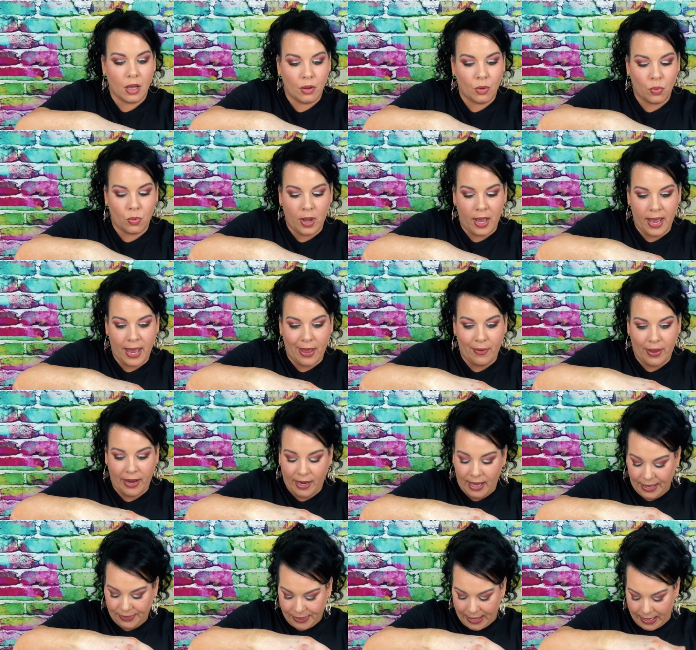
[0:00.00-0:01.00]
Wow, I
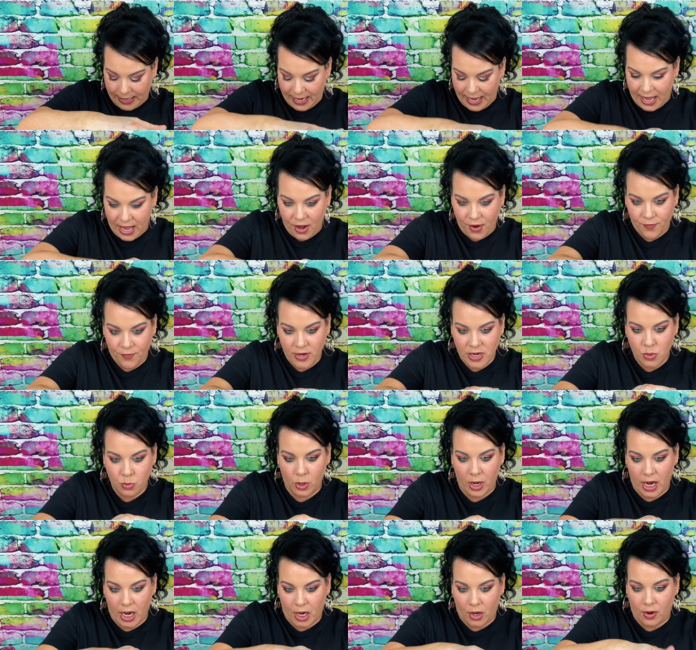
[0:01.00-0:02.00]
got that
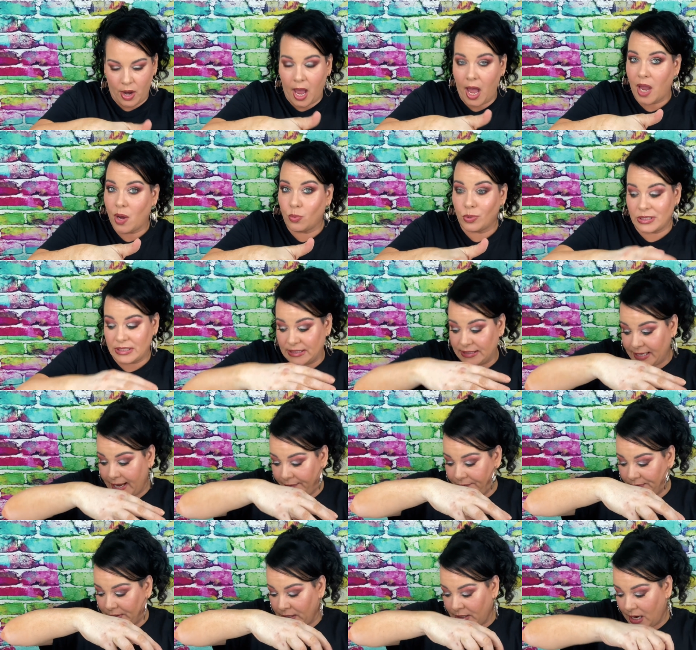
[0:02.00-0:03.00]
everywhere. I was
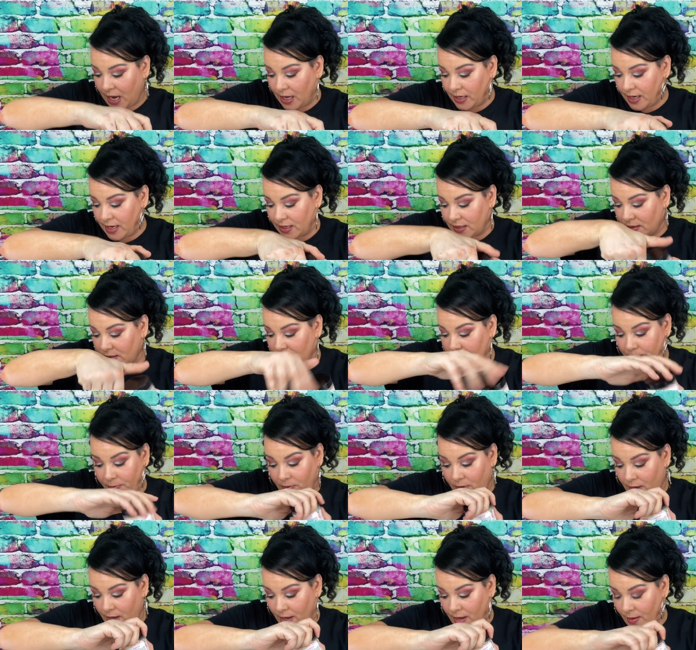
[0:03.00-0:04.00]
definitely not exp
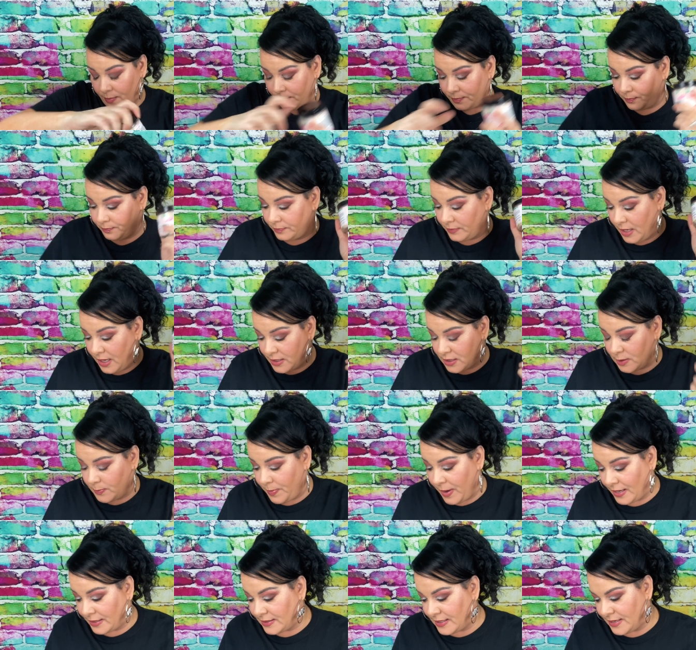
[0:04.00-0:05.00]
um,
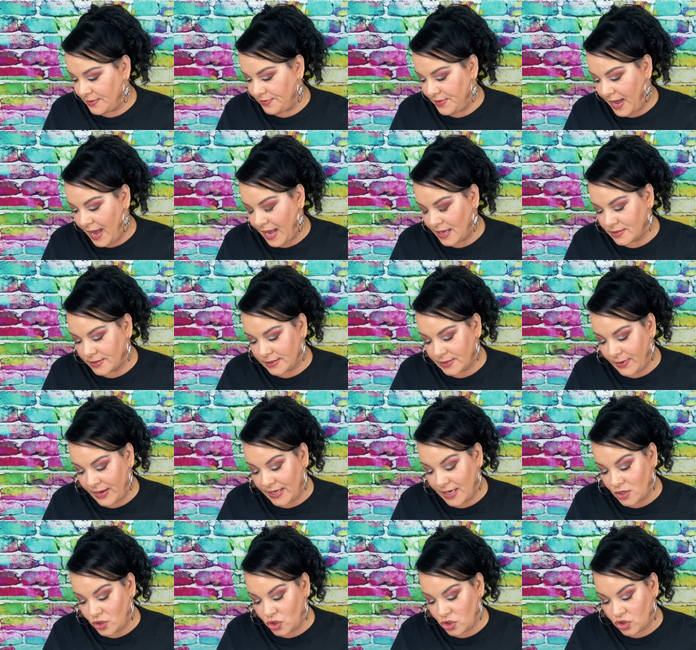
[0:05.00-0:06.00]
expecting that. So I
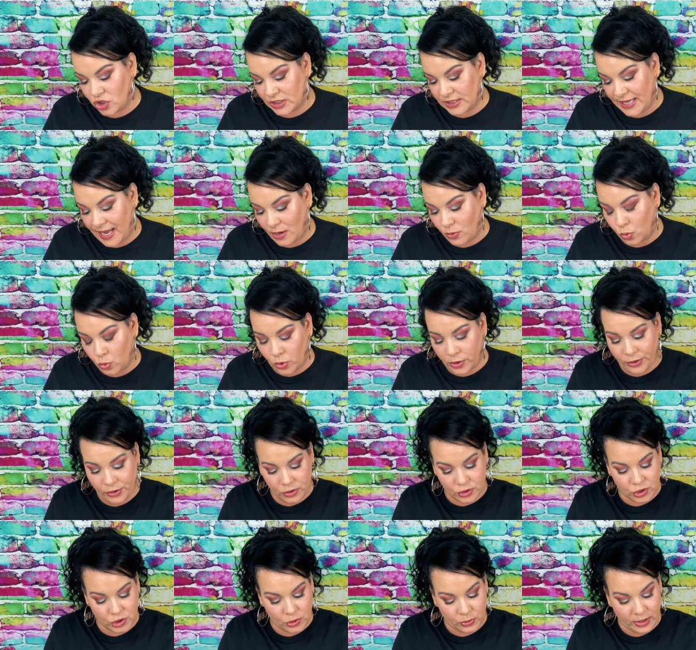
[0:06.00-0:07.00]
guess you just add water
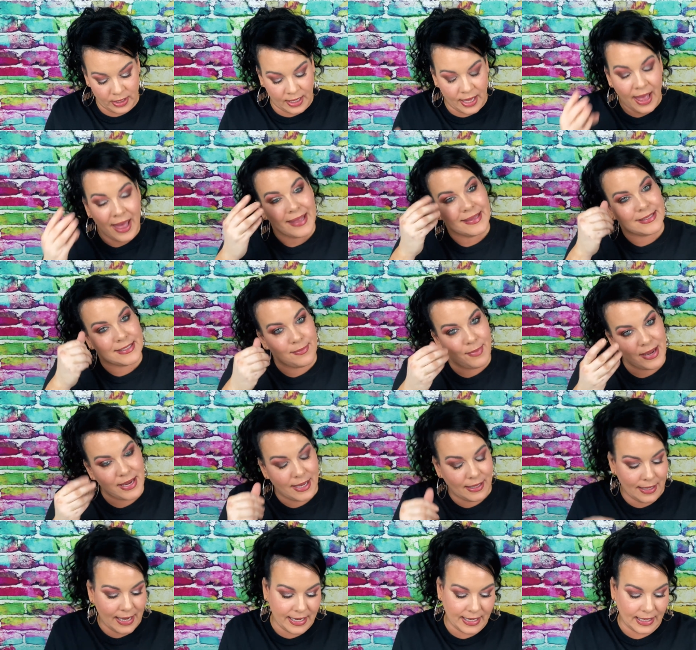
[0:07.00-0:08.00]
to it to make
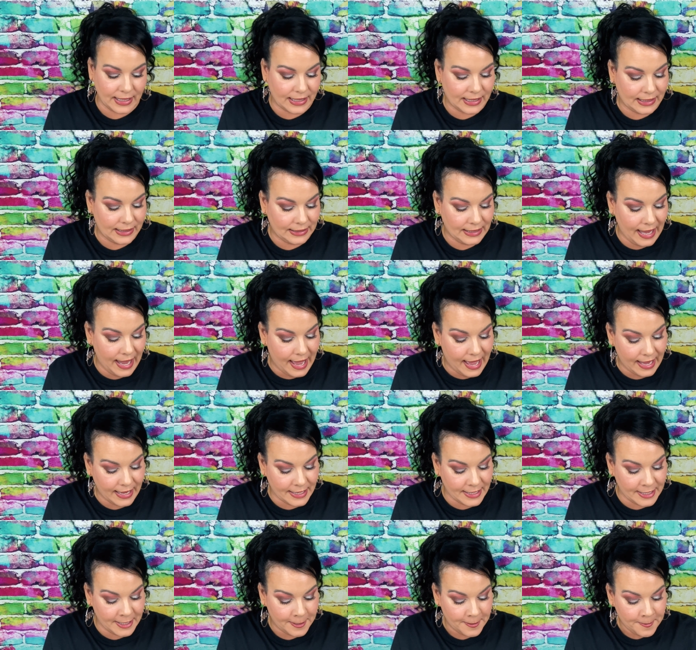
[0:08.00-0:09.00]
it like a
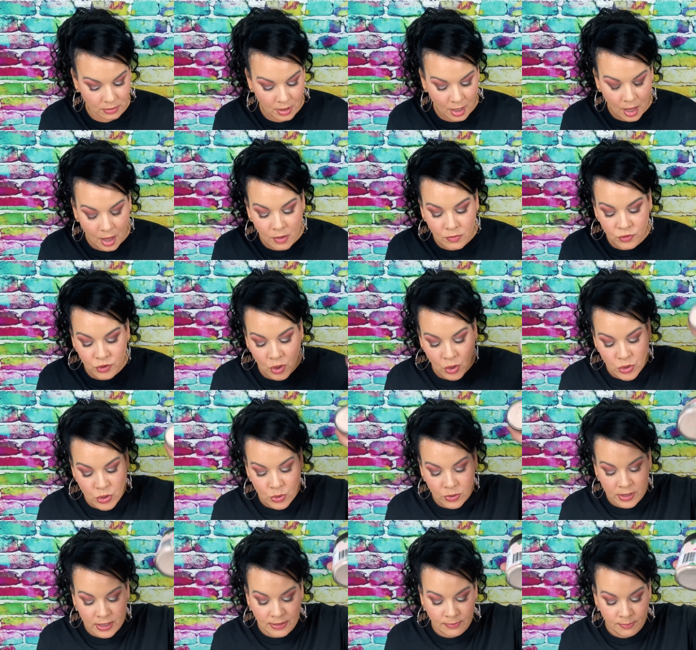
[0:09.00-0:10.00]
clay. So
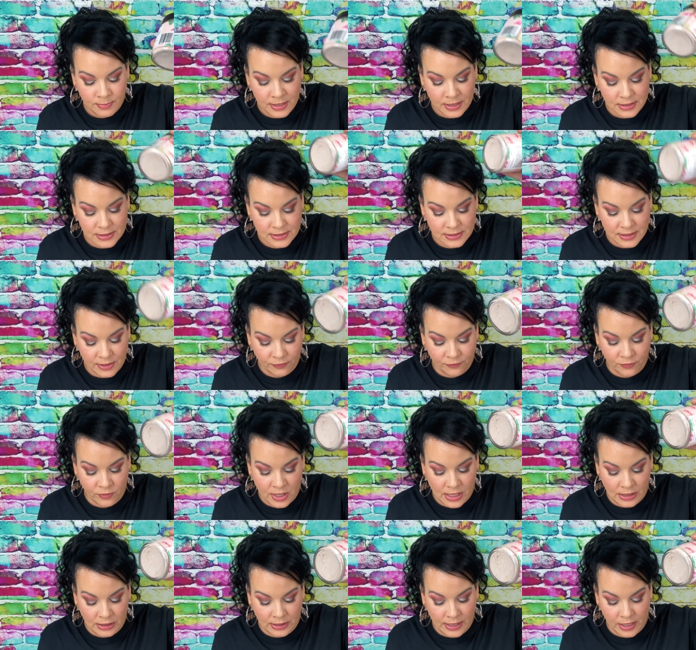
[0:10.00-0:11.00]
you can mix
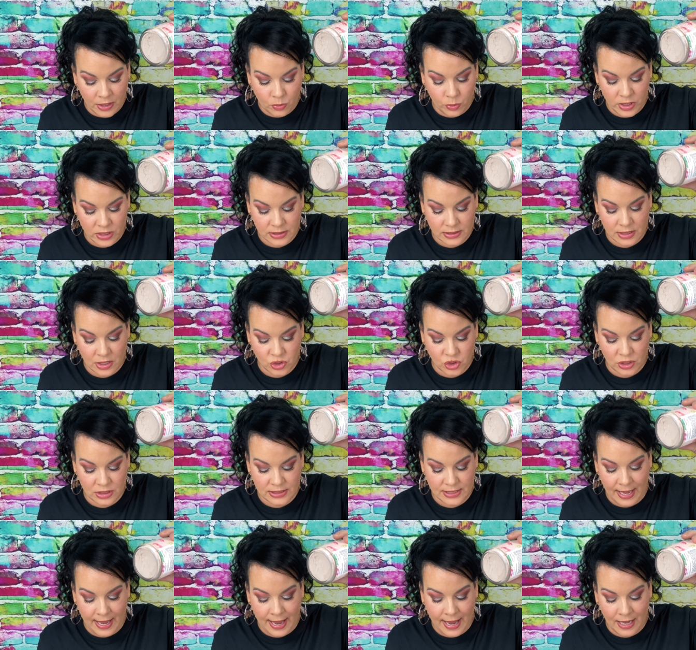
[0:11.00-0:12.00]
different liquids such
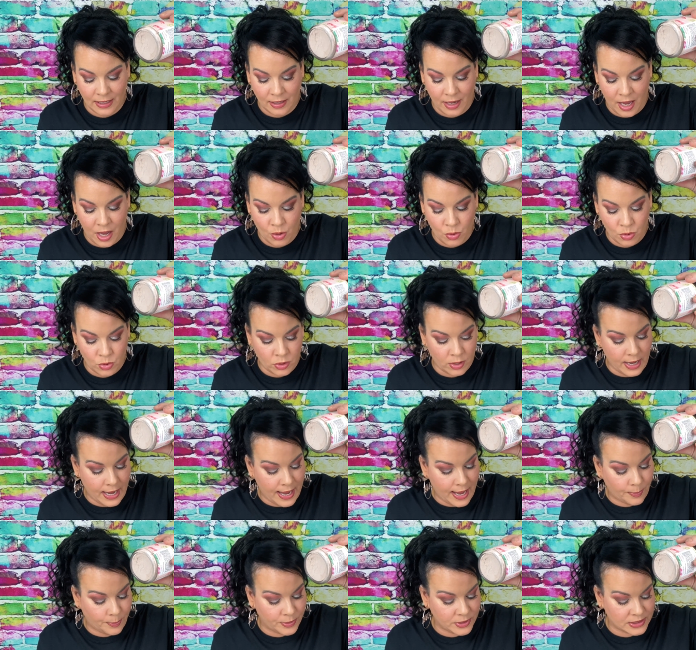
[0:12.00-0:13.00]
as aloe or
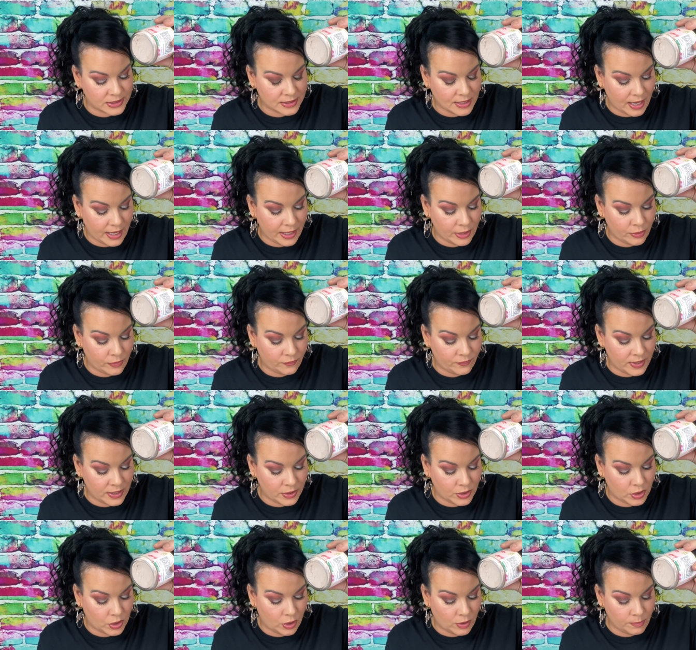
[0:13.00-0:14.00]
apple cider
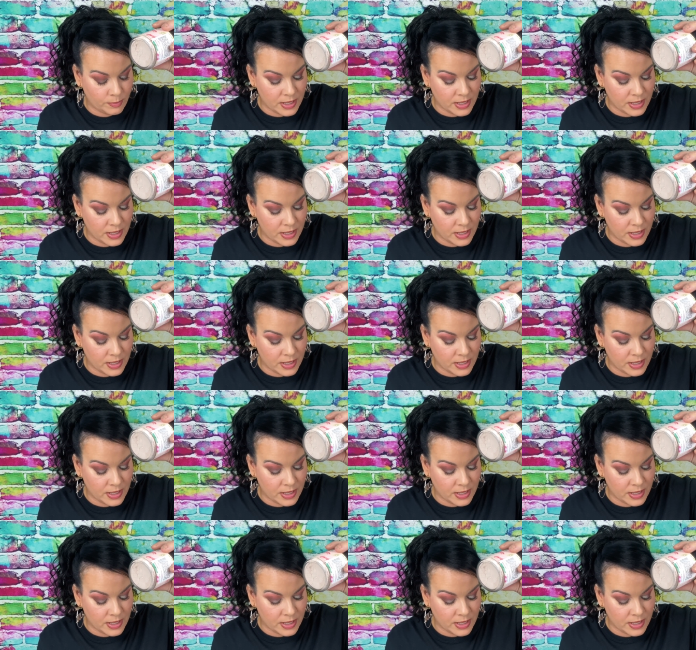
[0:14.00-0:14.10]
vinegar.